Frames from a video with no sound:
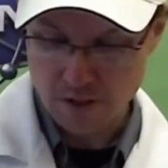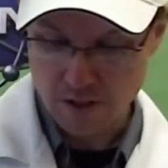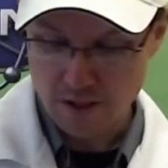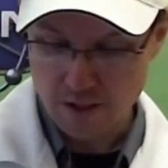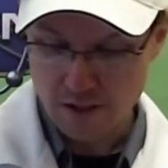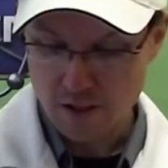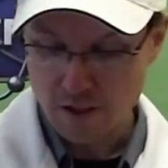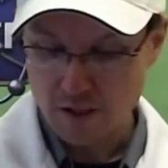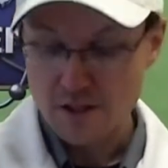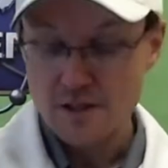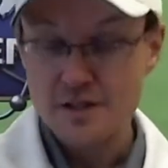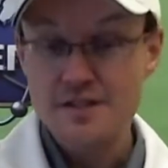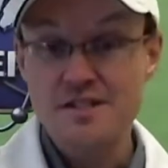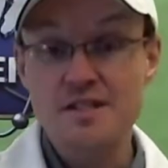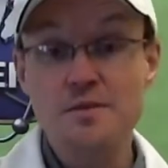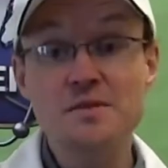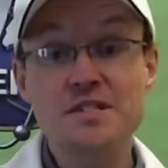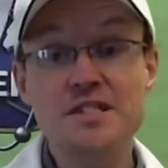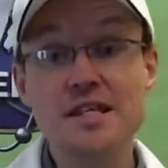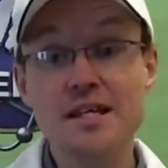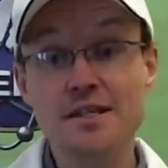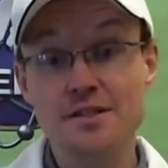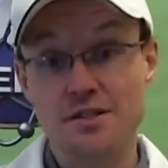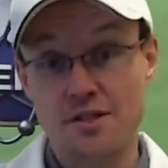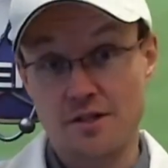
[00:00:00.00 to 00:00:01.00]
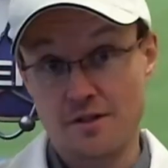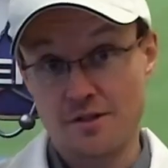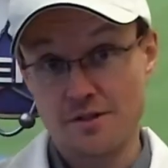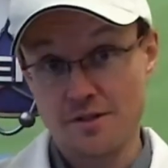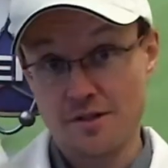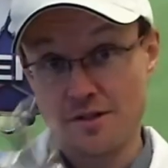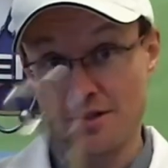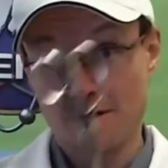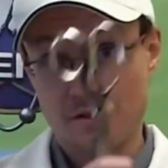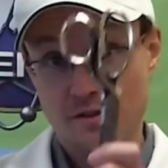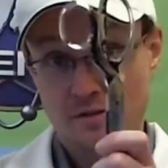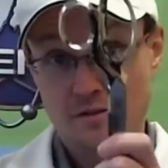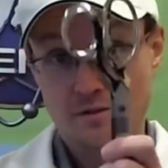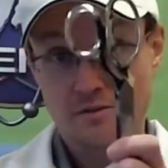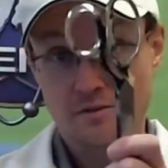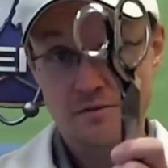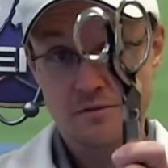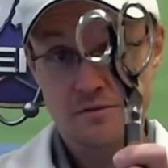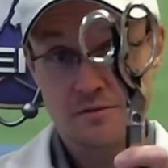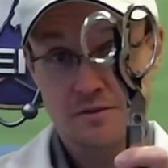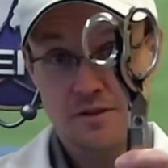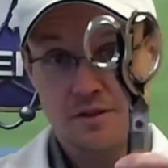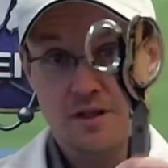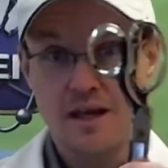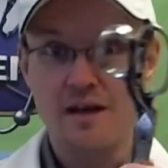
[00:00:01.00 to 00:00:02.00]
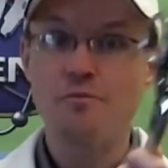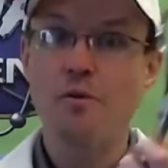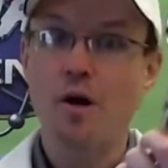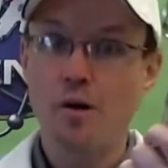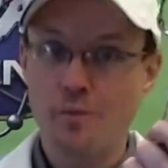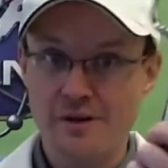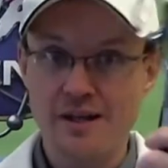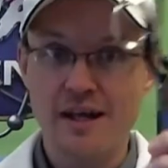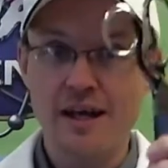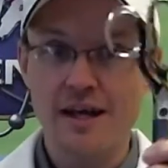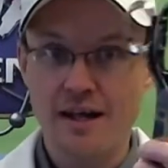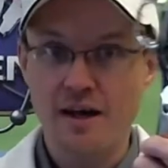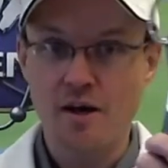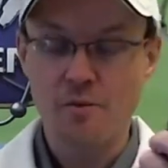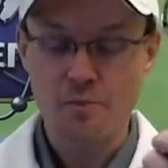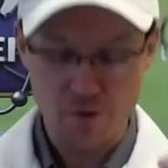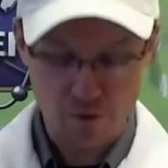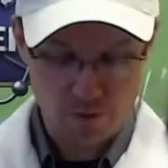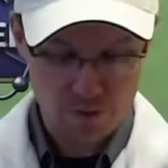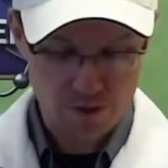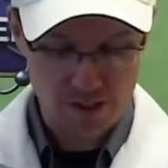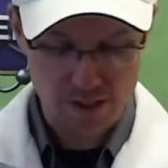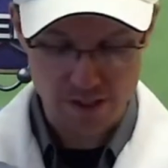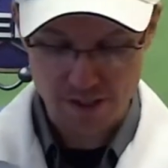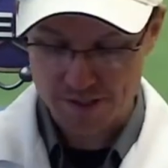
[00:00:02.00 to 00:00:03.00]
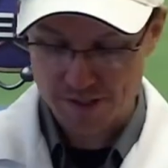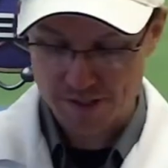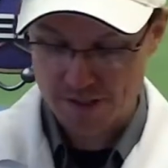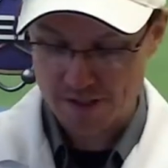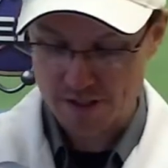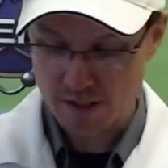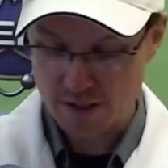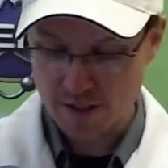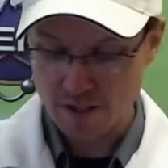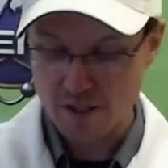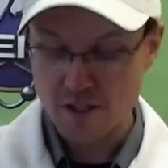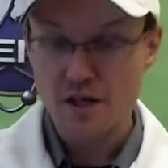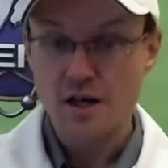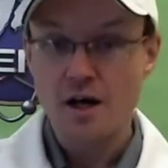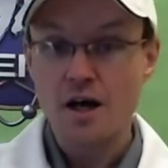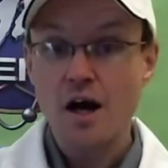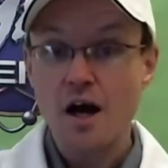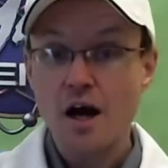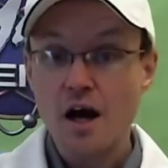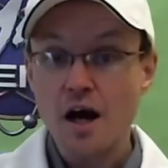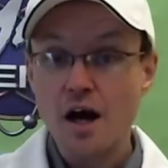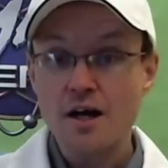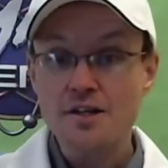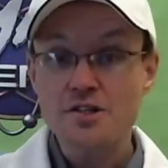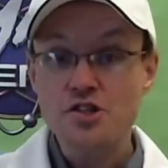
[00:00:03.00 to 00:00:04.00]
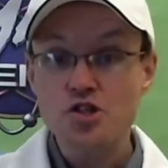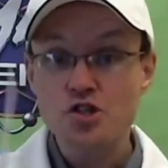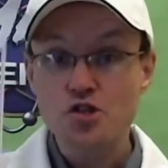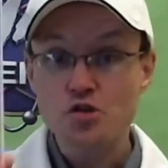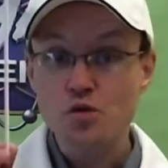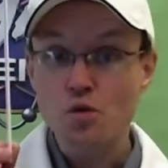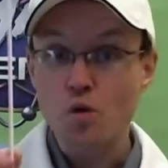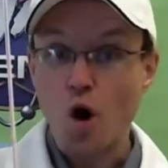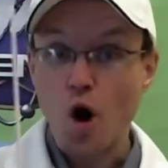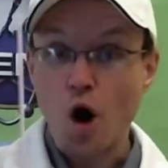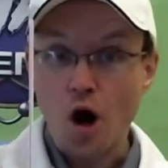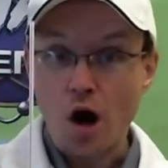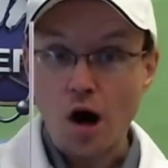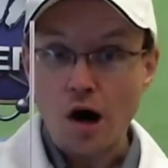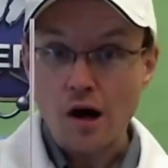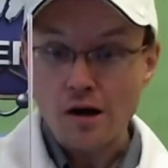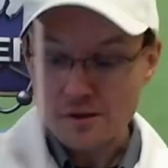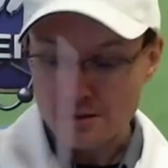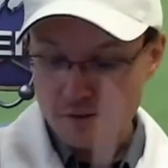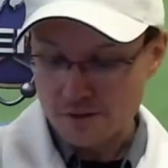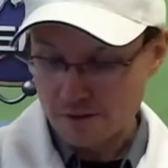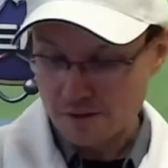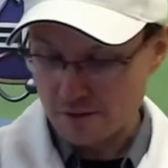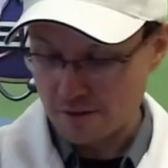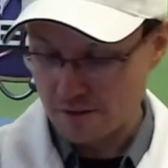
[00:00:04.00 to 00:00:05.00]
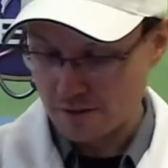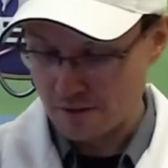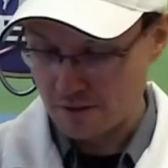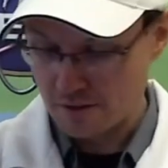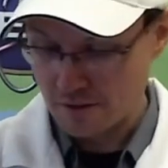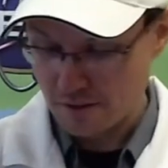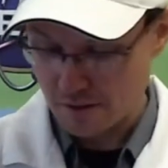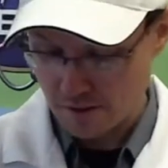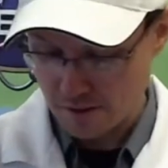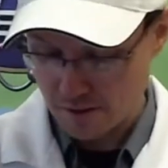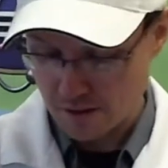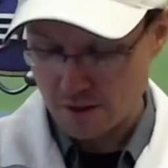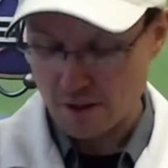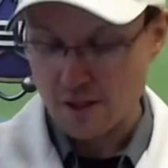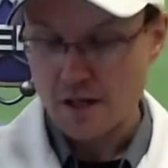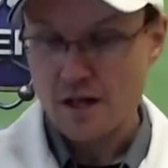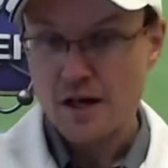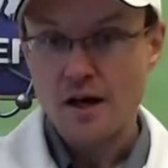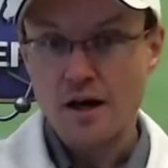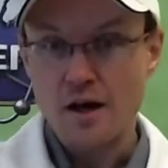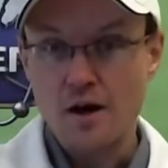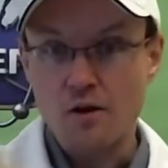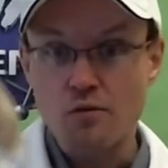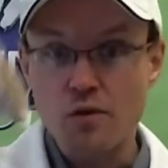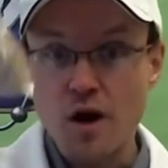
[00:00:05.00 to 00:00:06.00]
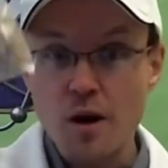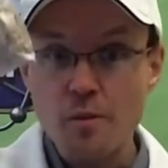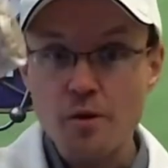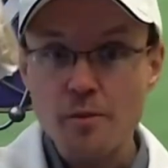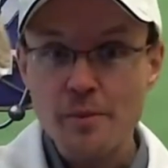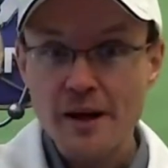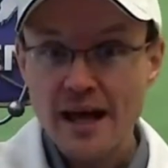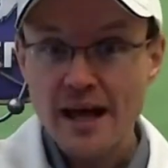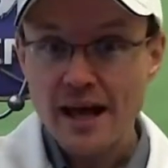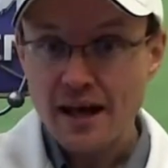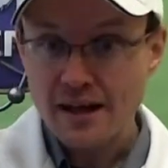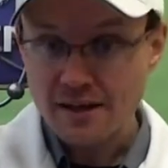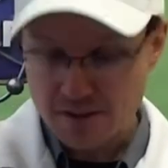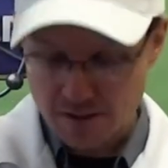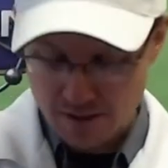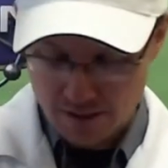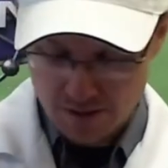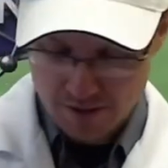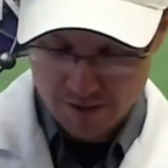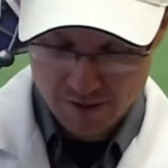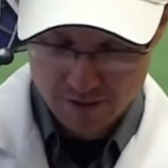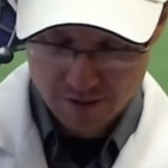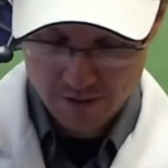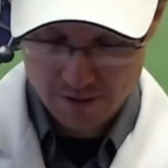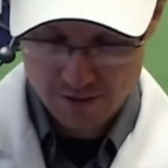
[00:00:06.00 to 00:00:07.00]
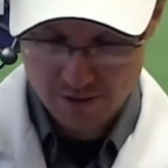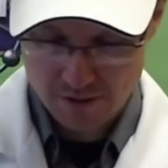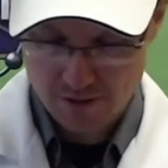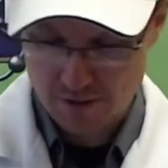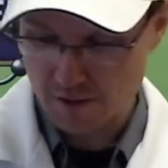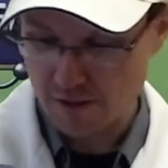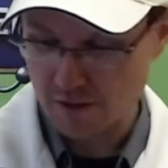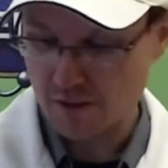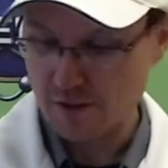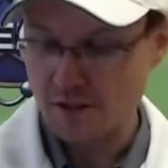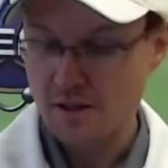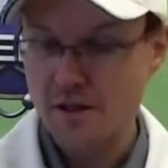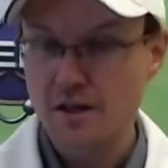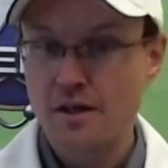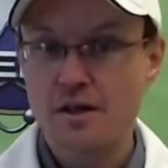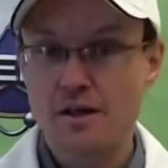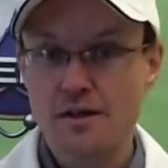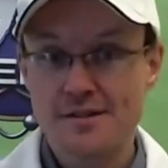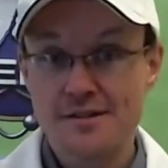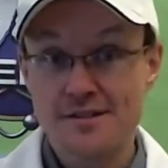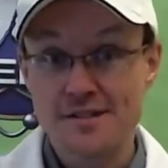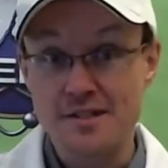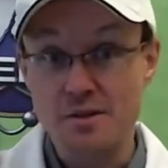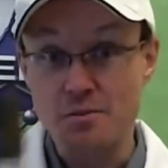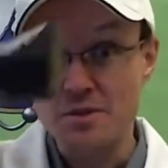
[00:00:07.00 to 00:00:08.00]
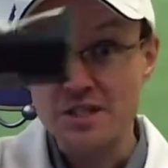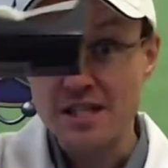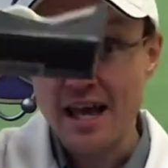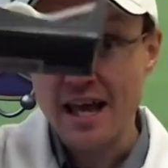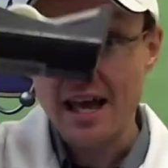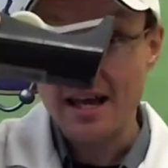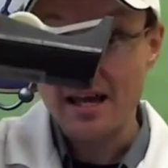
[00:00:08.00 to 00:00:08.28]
some scissors, have mom and dad help you with this, a straw, a rubber band, some tape,